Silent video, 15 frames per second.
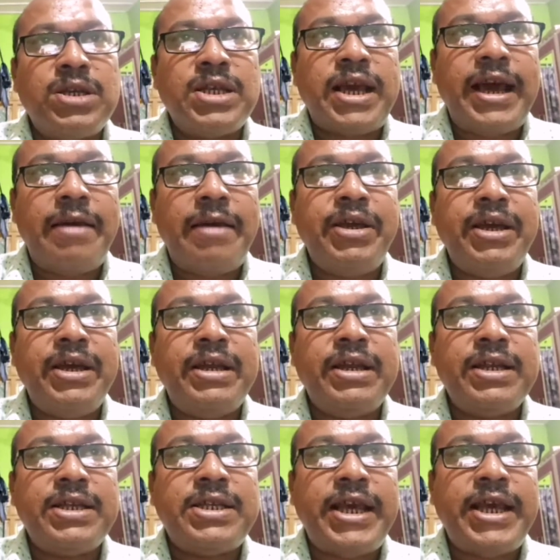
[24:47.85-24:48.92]
having
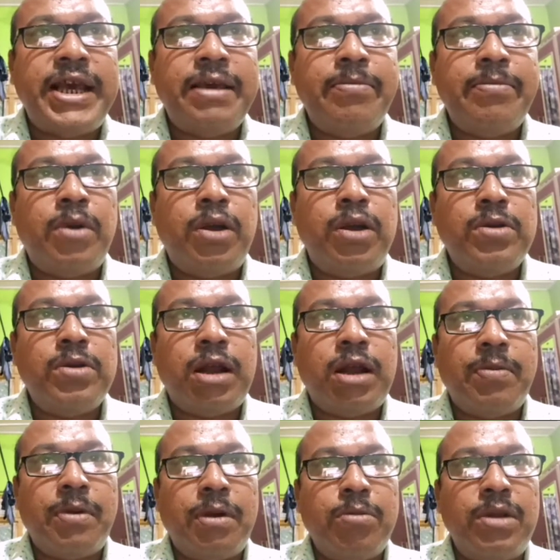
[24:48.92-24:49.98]
the same molecular
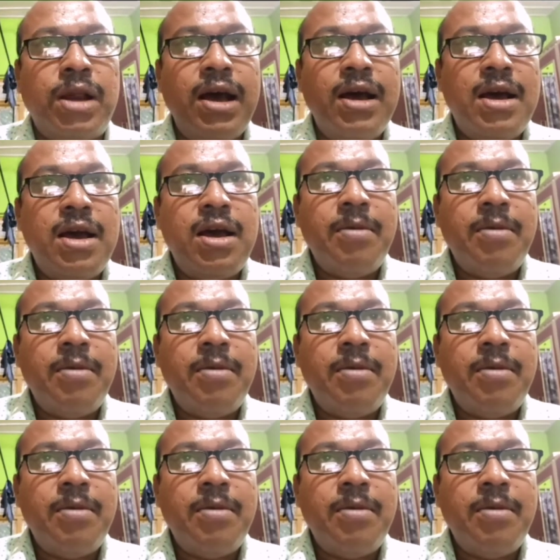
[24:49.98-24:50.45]
formula,